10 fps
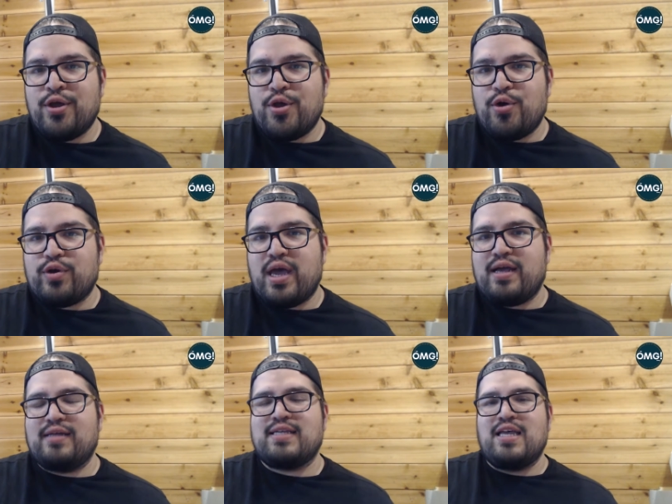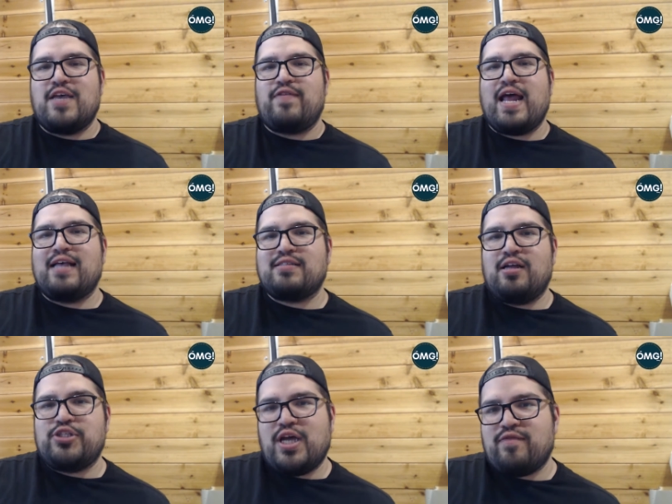Okay, because if it has
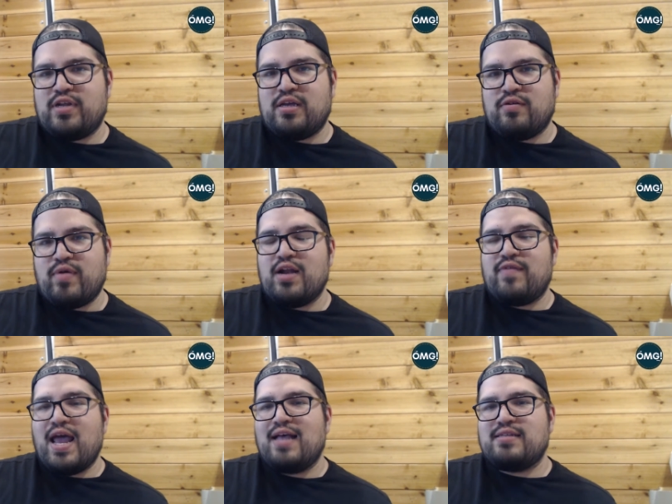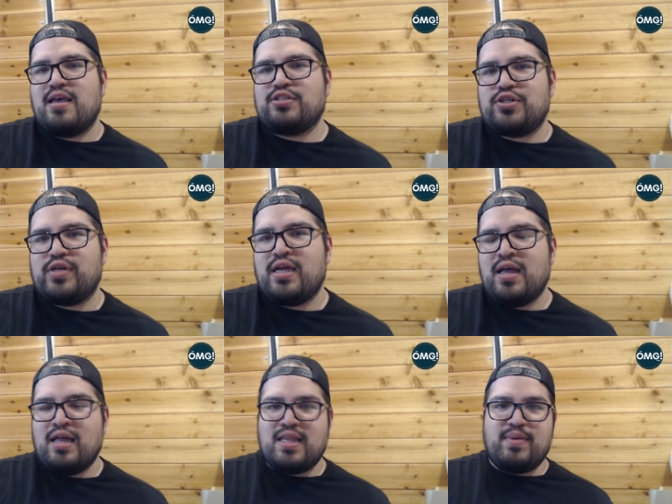longevity, right, if it has history,
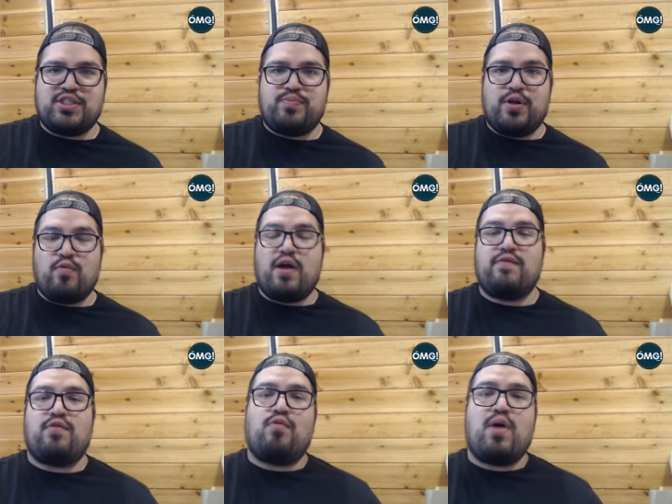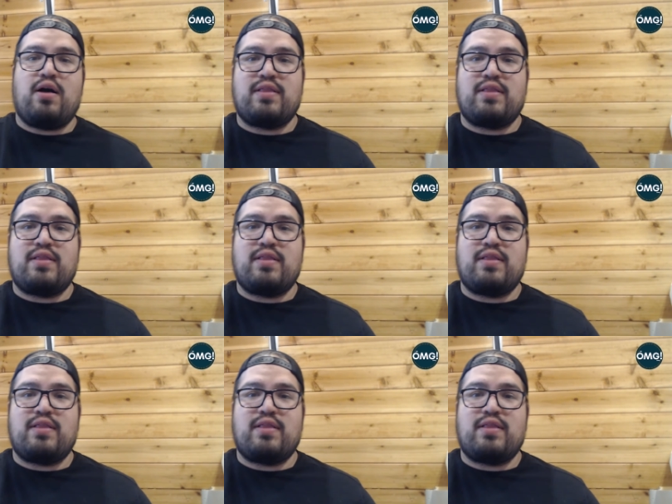that means it's been around for a while.